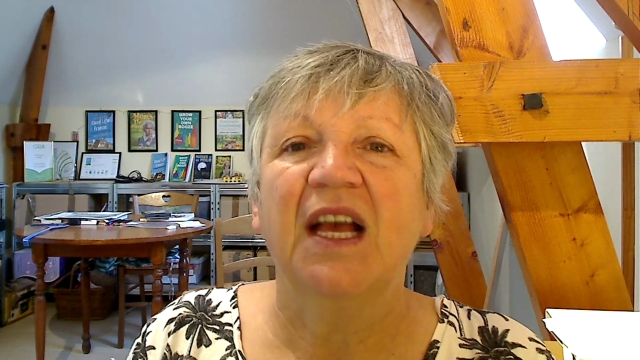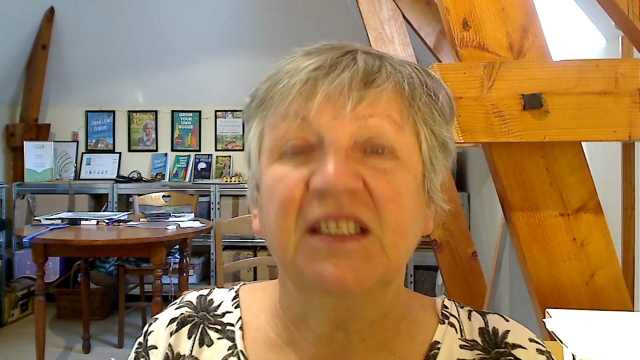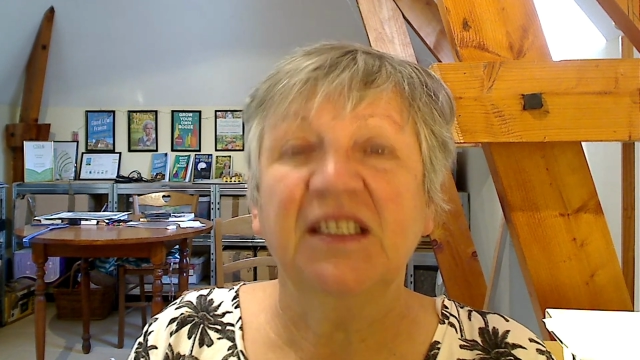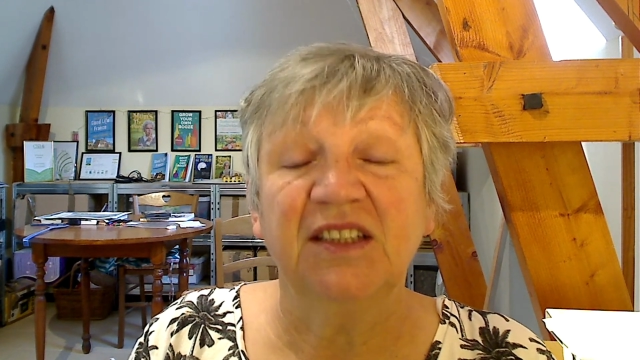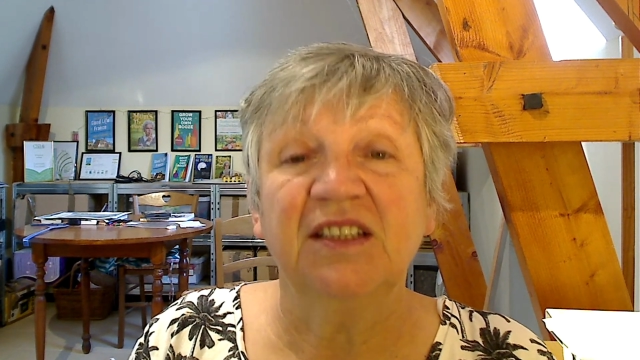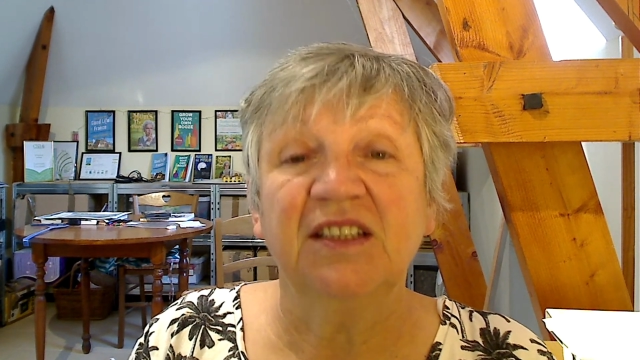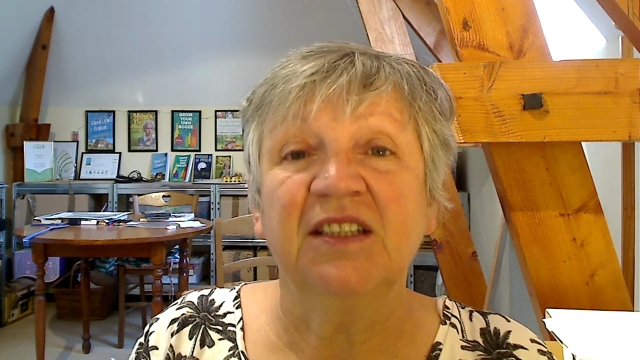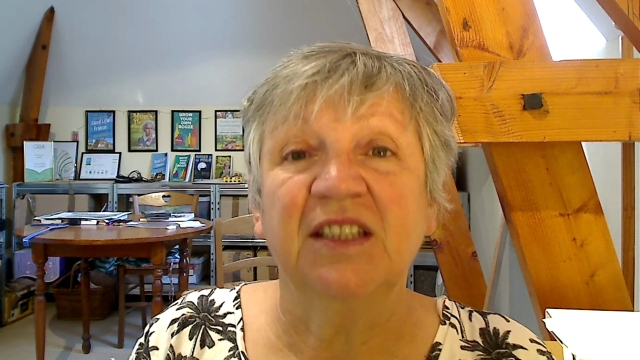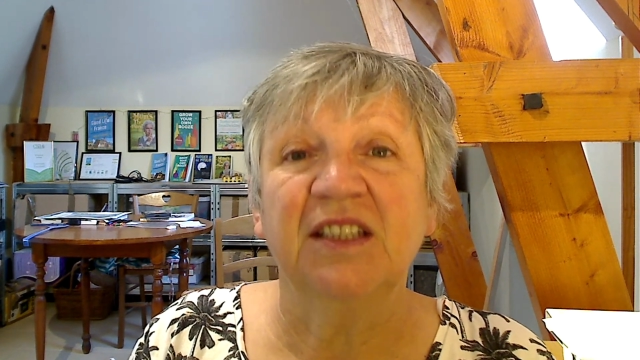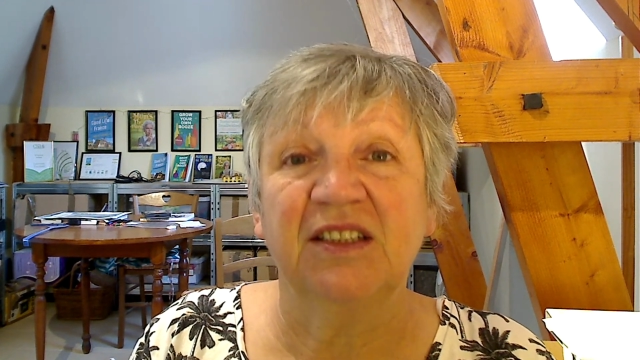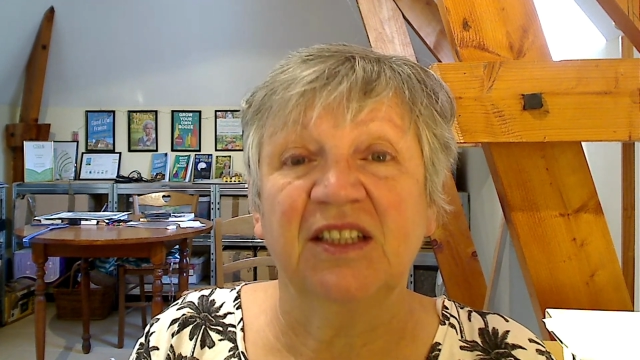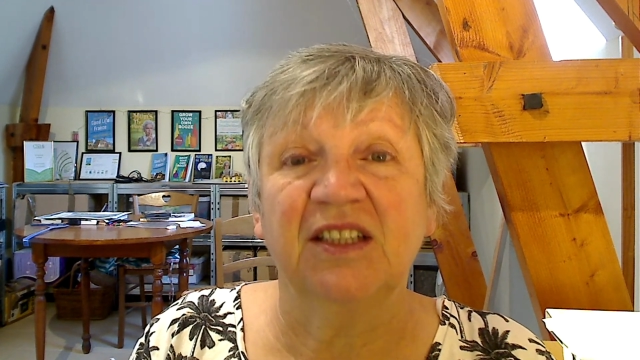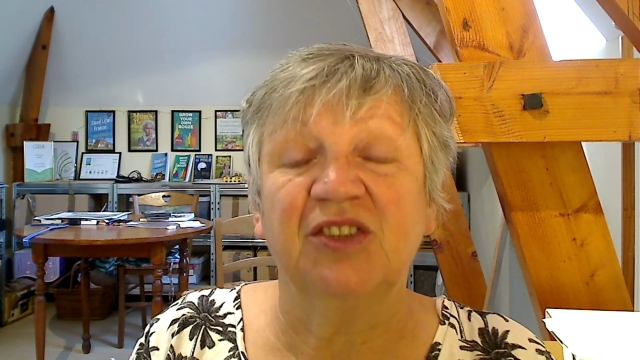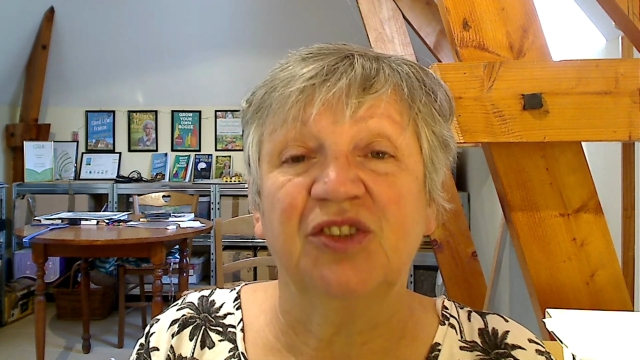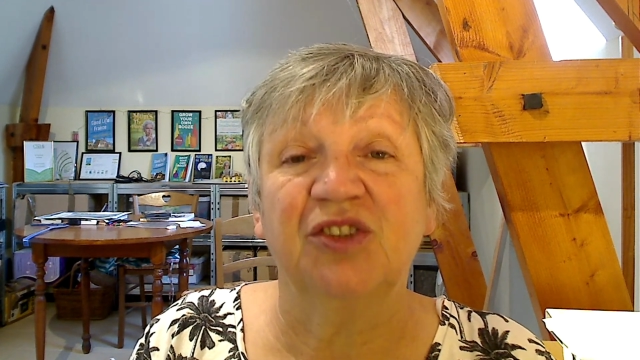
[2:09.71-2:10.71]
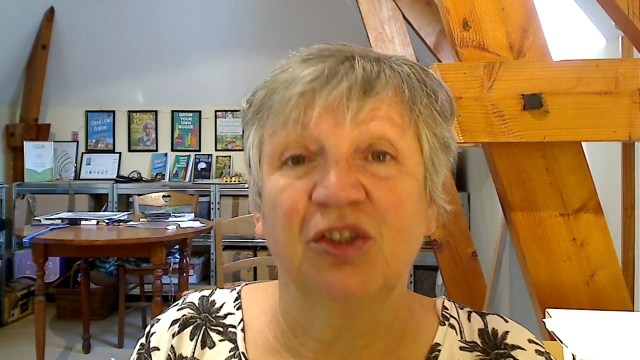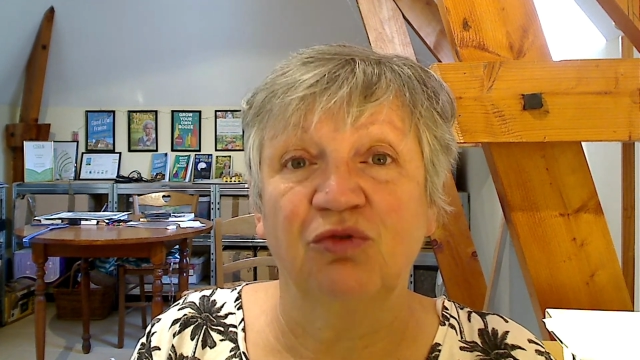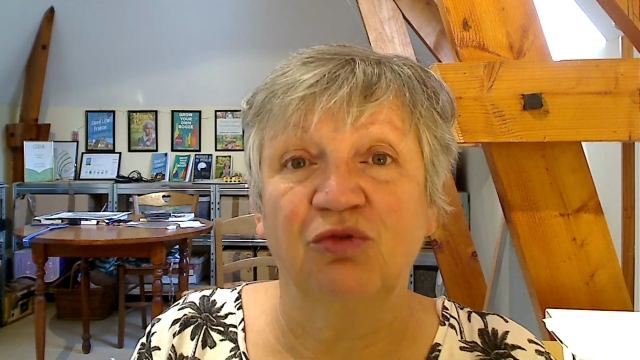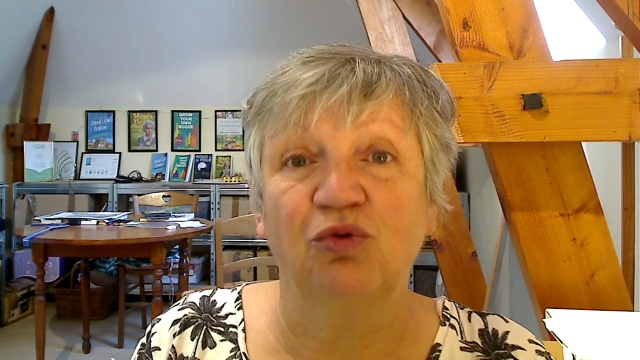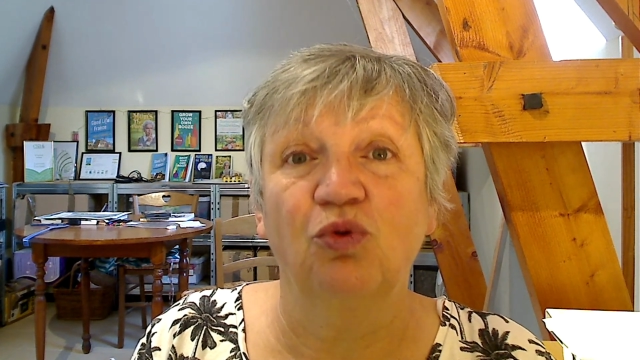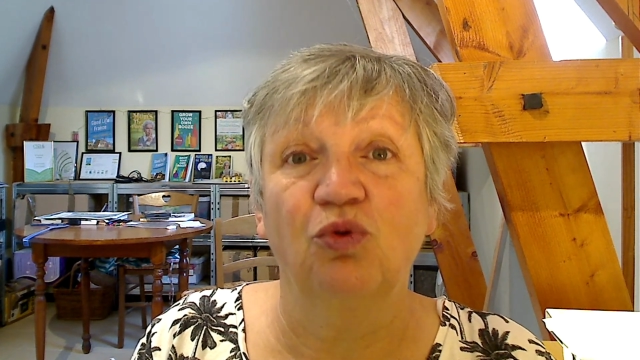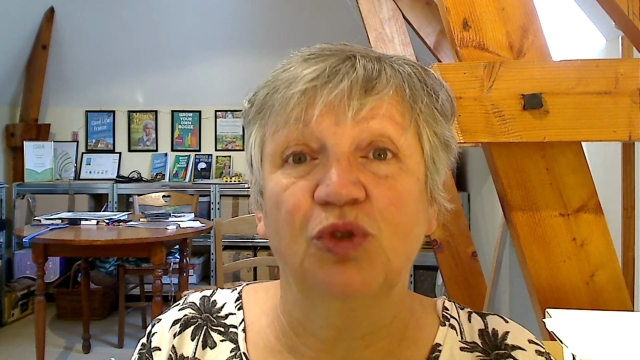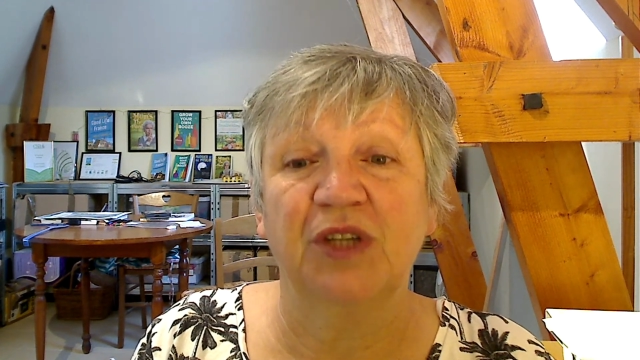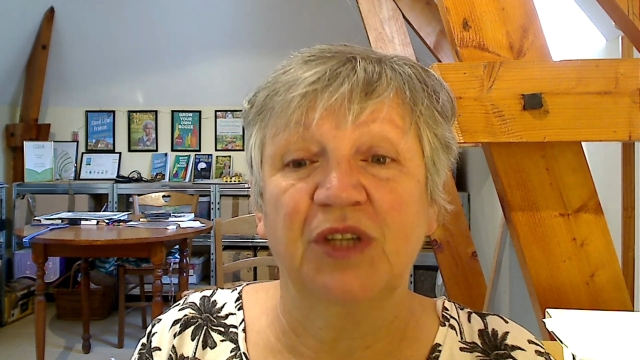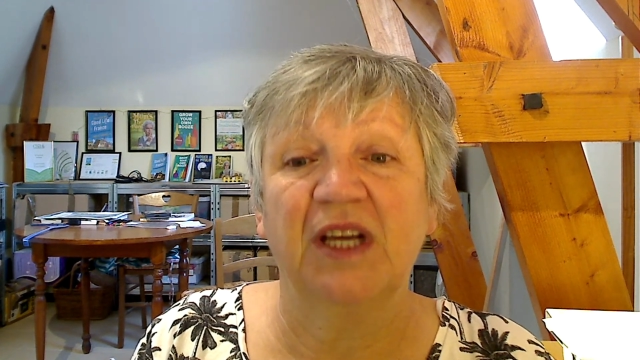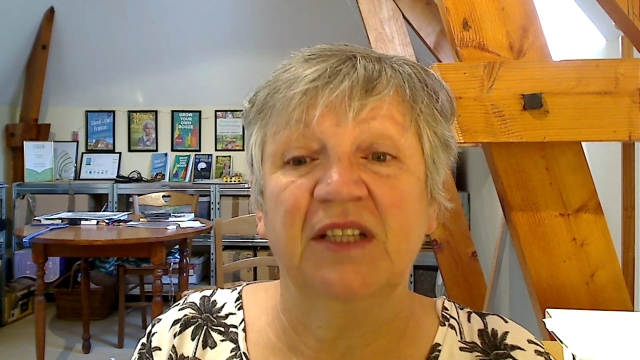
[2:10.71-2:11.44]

Is there an existing road